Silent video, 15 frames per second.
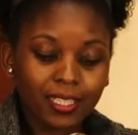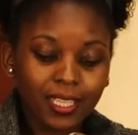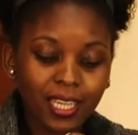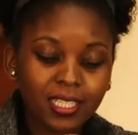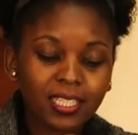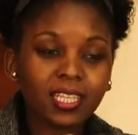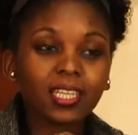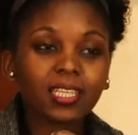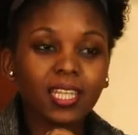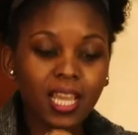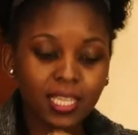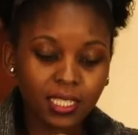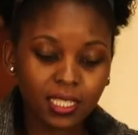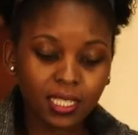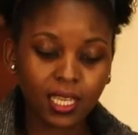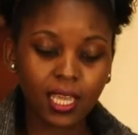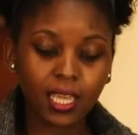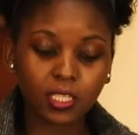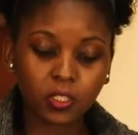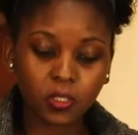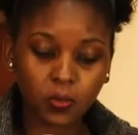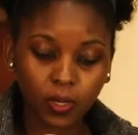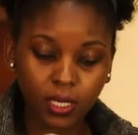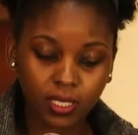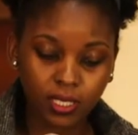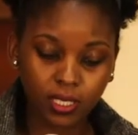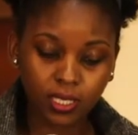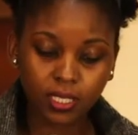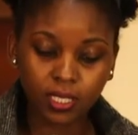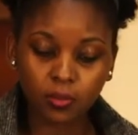getting dirty and
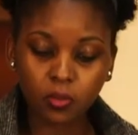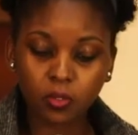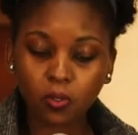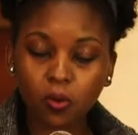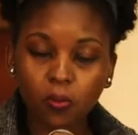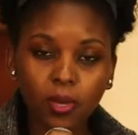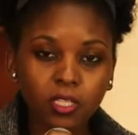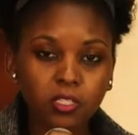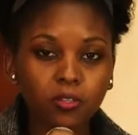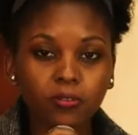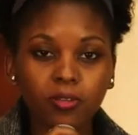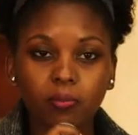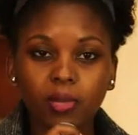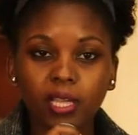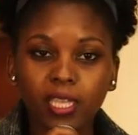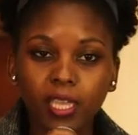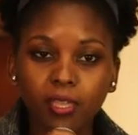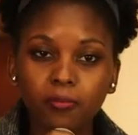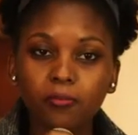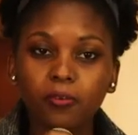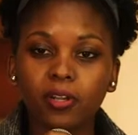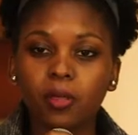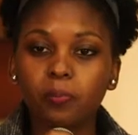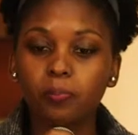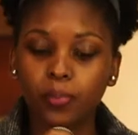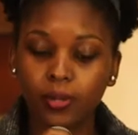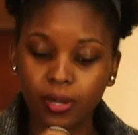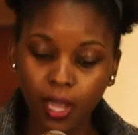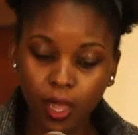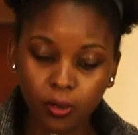sweaty seemed too much of a bargain for a
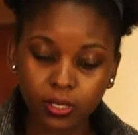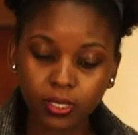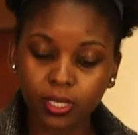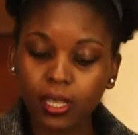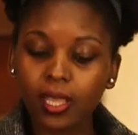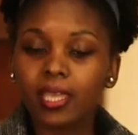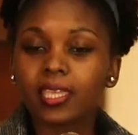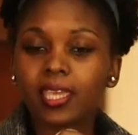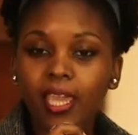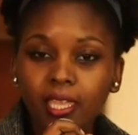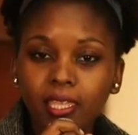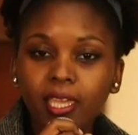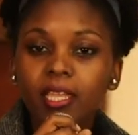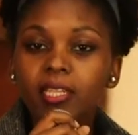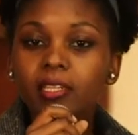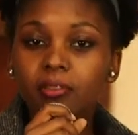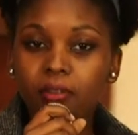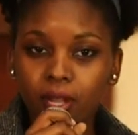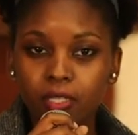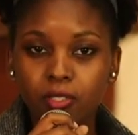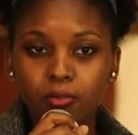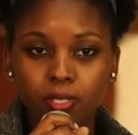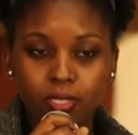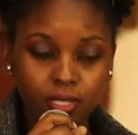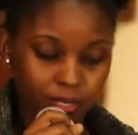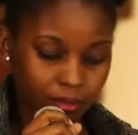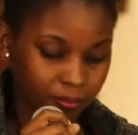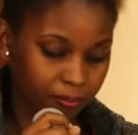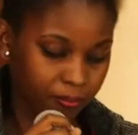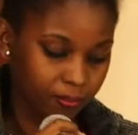proud Kenyan
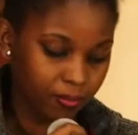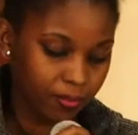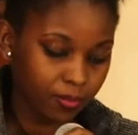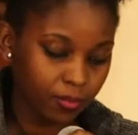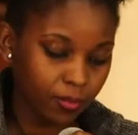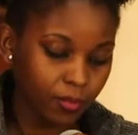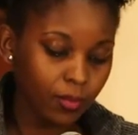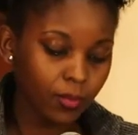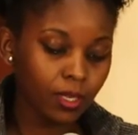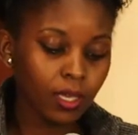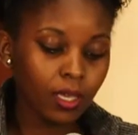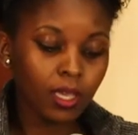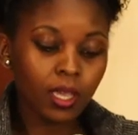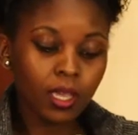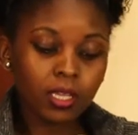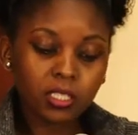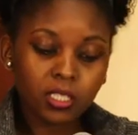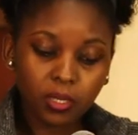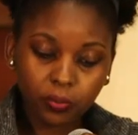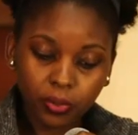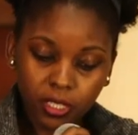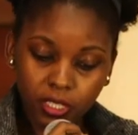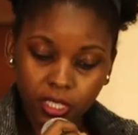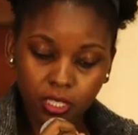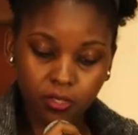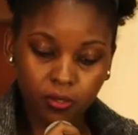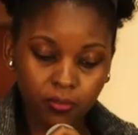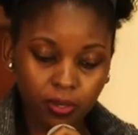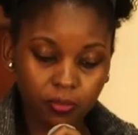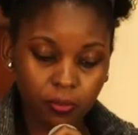graduate. Temperatures
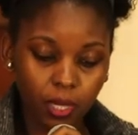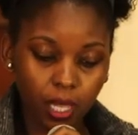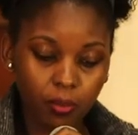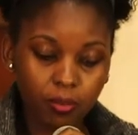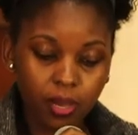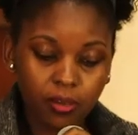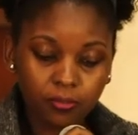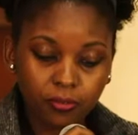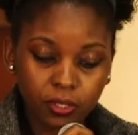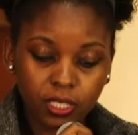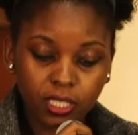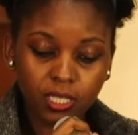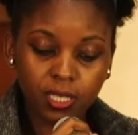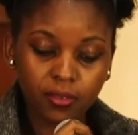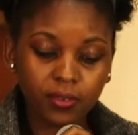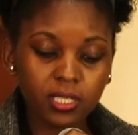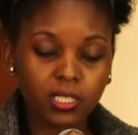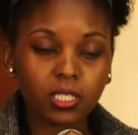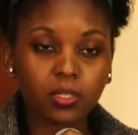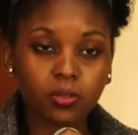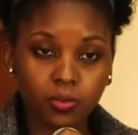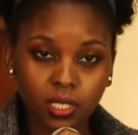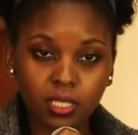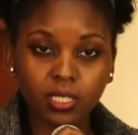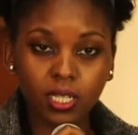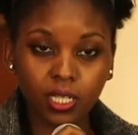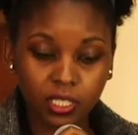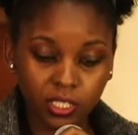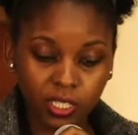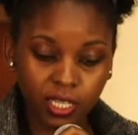of above 47 degrees
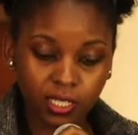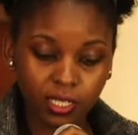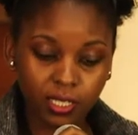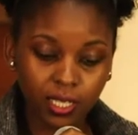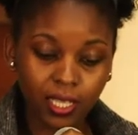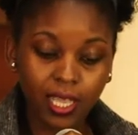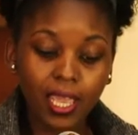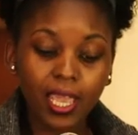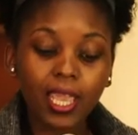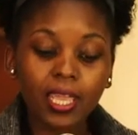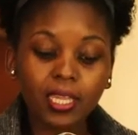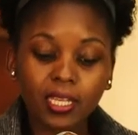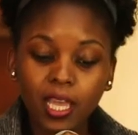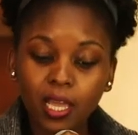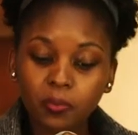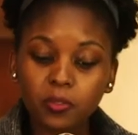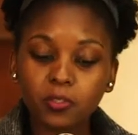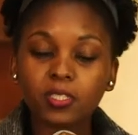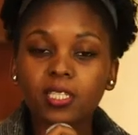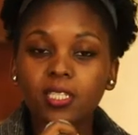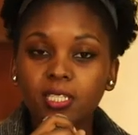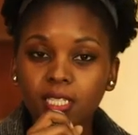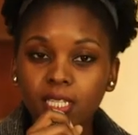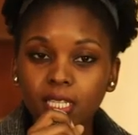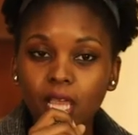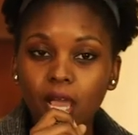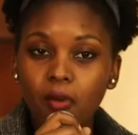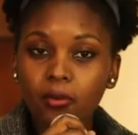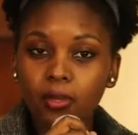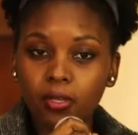Celsius and up to 16
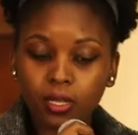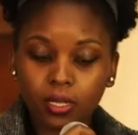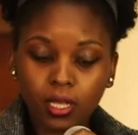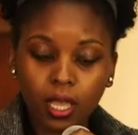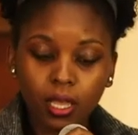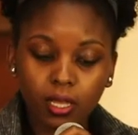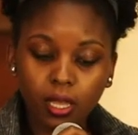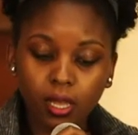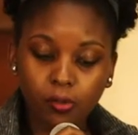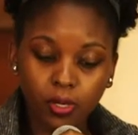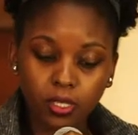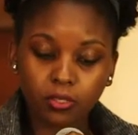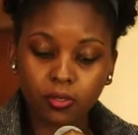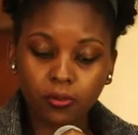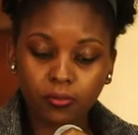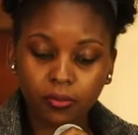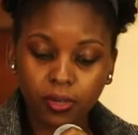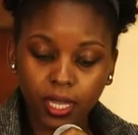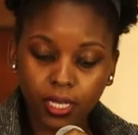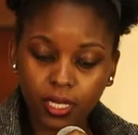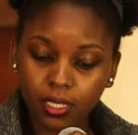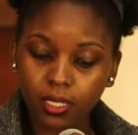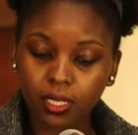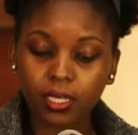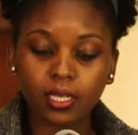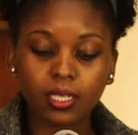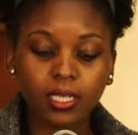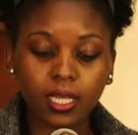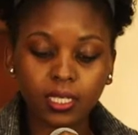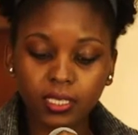hours of work
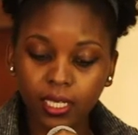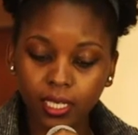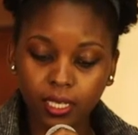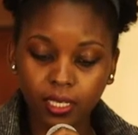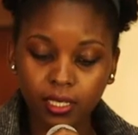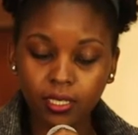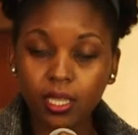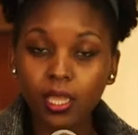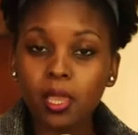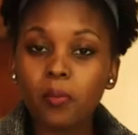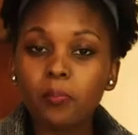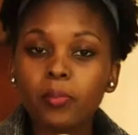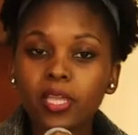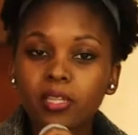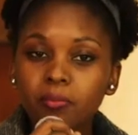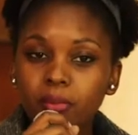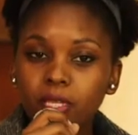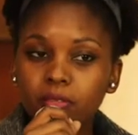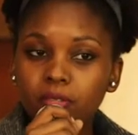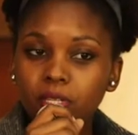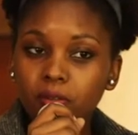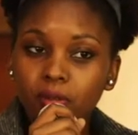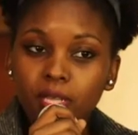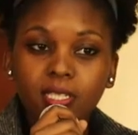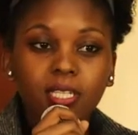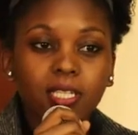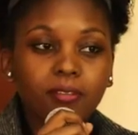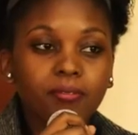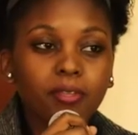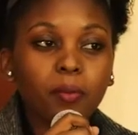in a day made me regret
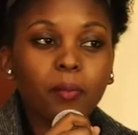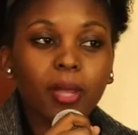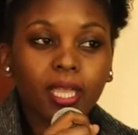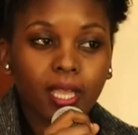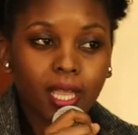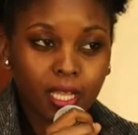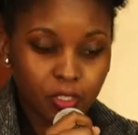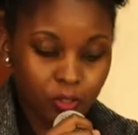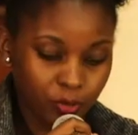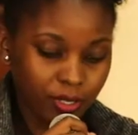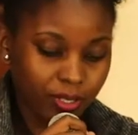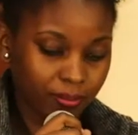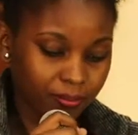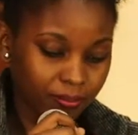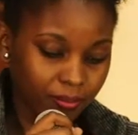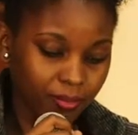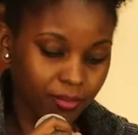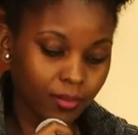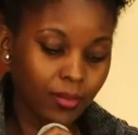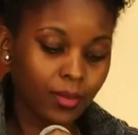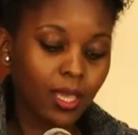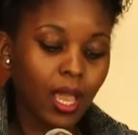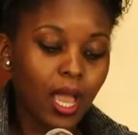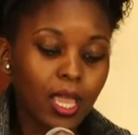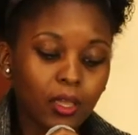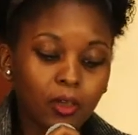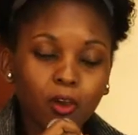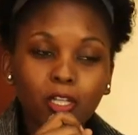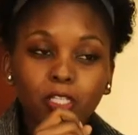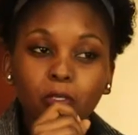leaving my country. I
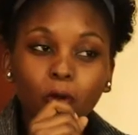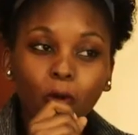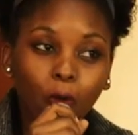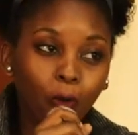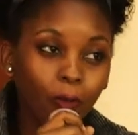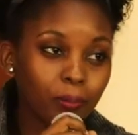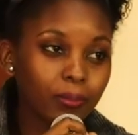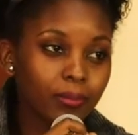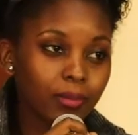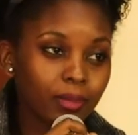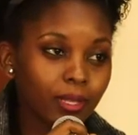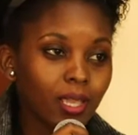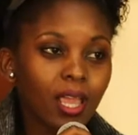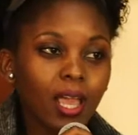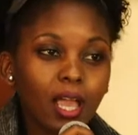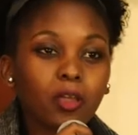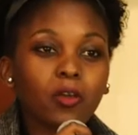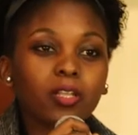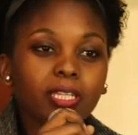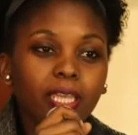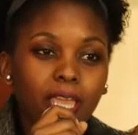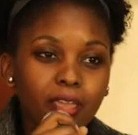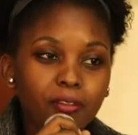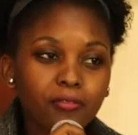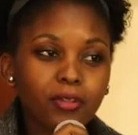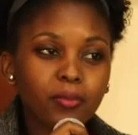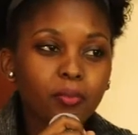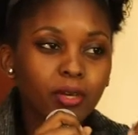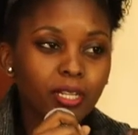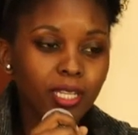called home, I called
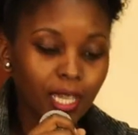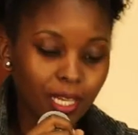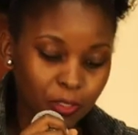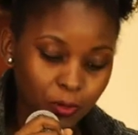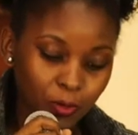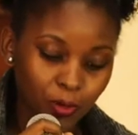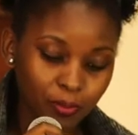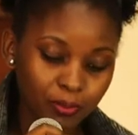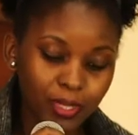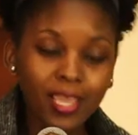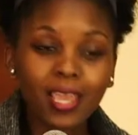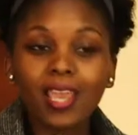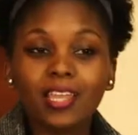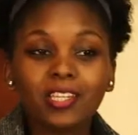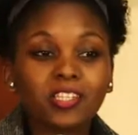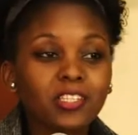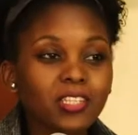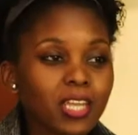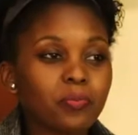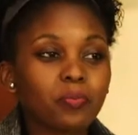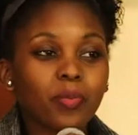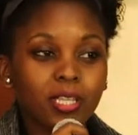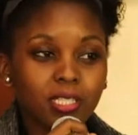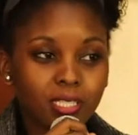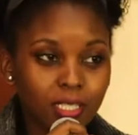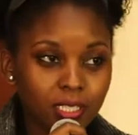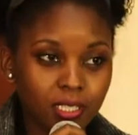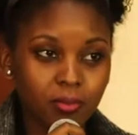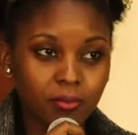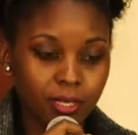everybody at home and shared my
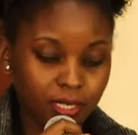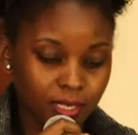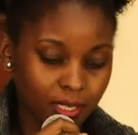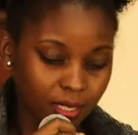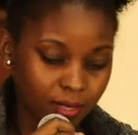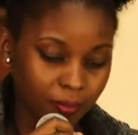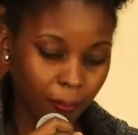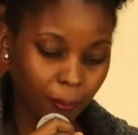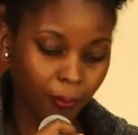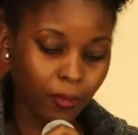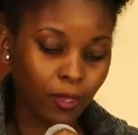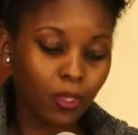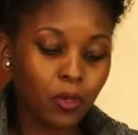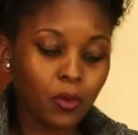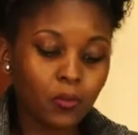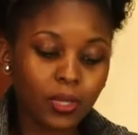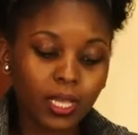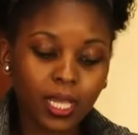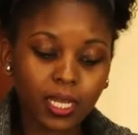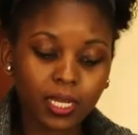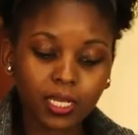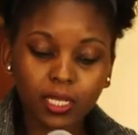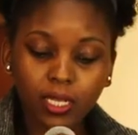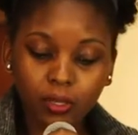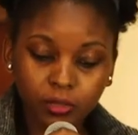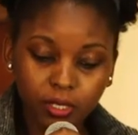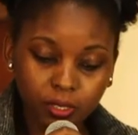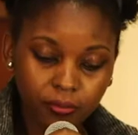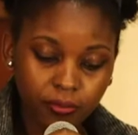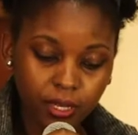sentiments. We carried out
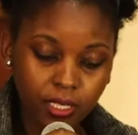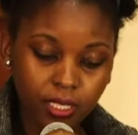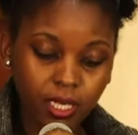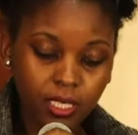different